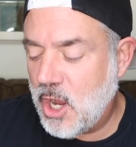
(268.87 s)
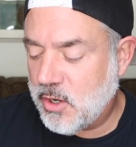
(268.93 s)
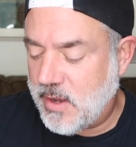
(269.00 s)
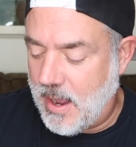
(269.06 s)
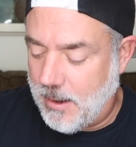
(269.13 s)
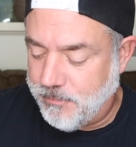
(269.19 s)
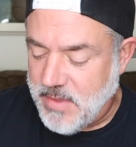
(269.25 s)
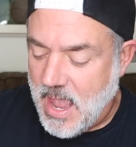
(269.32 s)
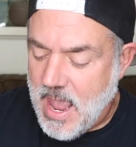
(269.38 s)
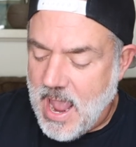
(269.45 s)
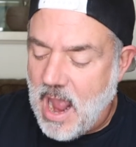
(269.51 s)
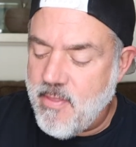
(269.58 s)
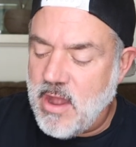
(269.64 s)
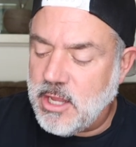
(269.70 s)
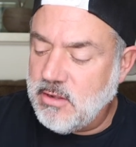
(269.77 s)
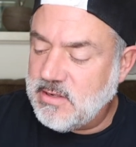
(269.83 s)
Okay,
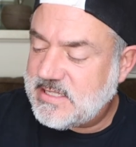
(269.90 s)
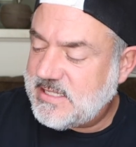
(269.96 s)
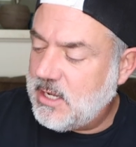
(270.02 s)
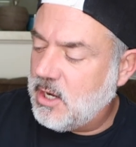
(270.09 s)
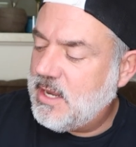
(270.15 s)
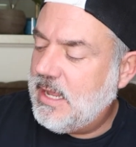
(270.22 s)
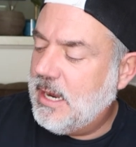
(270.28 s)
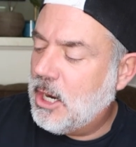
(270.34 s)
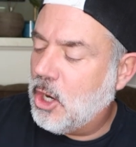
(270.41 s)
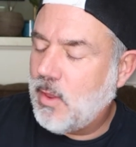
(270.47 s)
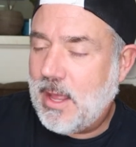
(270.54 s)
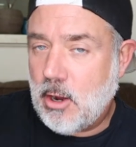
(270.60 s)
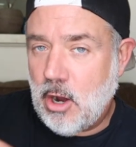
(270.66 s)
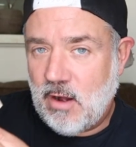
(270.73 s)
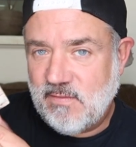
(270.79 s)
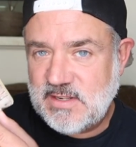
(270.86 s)
and then you see on here,
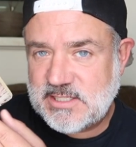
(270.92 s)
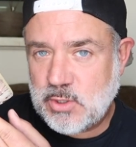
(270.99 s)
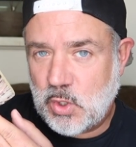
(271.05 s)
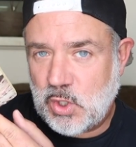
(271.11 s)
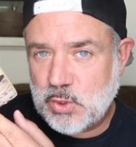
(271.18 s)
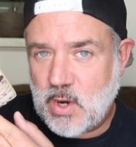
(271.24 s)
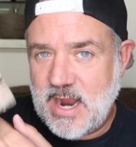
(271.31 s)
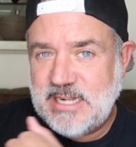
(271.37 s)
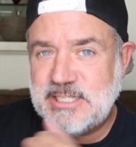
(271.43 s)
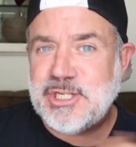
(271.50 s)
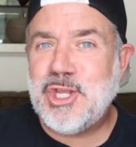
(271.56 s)
like, all this gold, right?